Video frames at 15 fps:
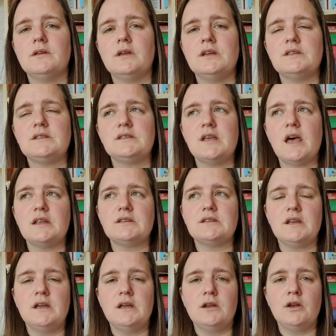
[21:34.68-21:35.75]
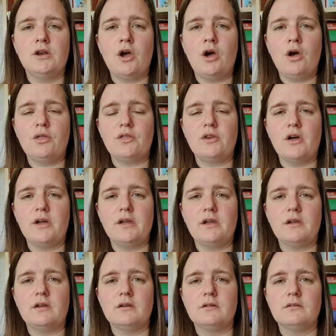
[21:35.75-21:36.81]
it's set in an
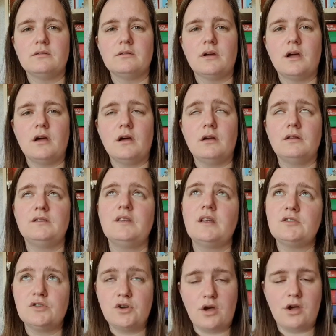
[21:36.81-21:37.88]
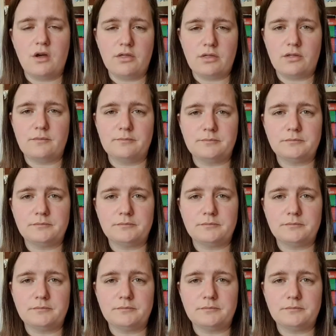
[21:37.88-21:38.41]
Earth-like, uh, set on Earth.